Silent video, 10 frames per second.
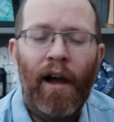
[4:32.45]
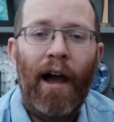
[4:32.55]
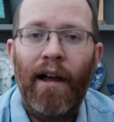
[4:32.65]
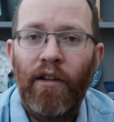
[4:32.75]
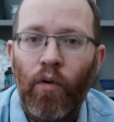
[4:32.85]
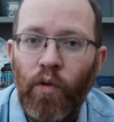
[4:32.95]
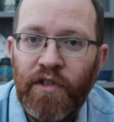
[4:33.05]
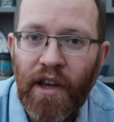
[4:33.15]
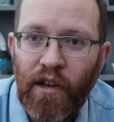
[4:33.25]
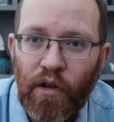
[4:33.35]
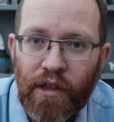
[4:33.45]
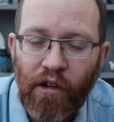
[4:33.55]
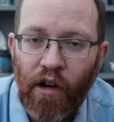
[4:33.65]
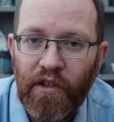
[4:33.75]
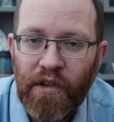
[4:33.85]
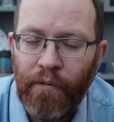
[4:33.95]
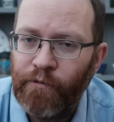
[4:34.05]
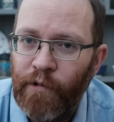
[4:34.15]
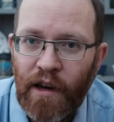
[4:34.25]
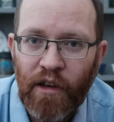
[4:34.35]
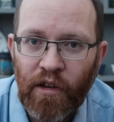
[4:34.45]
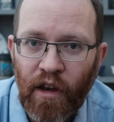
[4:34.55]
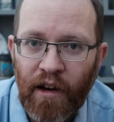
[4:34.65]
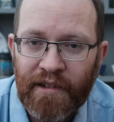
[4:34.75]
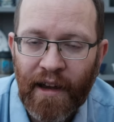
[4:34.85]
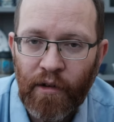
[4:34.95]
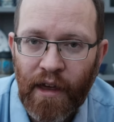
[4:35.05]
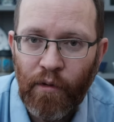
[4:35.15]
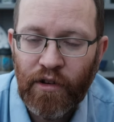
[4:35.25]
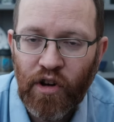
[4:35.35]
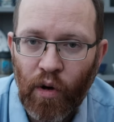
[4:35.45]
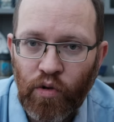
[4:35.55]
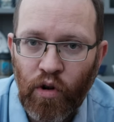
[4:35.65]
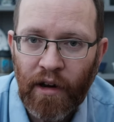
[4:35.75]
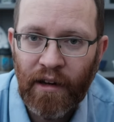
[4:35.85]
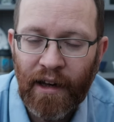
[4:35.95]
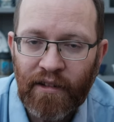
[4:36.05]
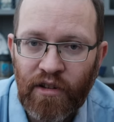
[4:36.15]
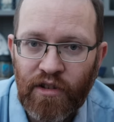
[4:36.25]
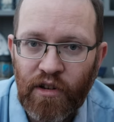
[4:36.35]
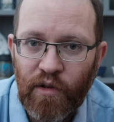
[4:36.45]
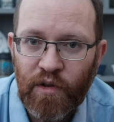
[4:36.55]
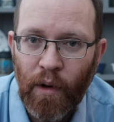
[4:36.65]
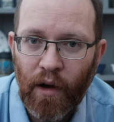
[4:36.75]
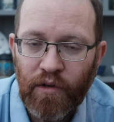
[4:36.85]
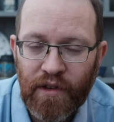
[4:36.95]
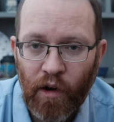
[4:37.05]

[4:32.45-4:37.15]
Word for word: and also there are some really good guides out there, which I'll try and link you to as well.